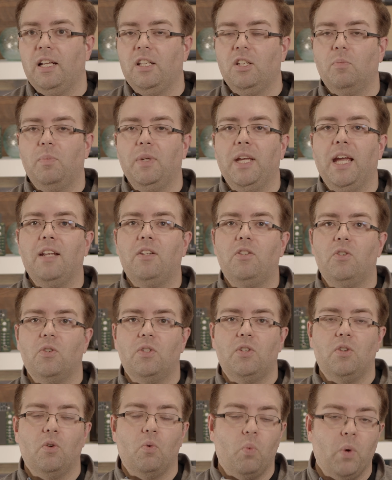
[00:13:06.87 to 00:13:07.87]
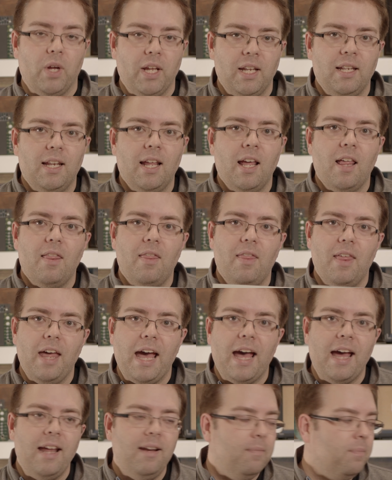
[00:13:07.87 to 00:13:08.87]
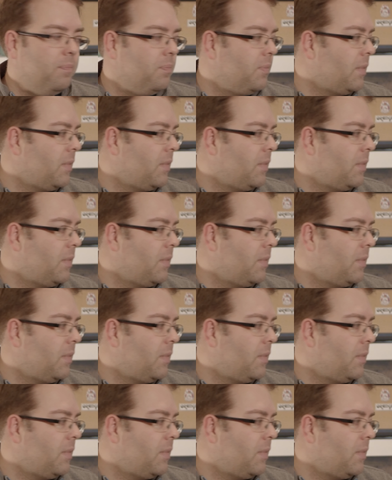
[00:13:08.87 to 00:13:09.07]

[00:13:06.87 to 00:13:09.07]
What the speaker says: and you'll be entered to win that.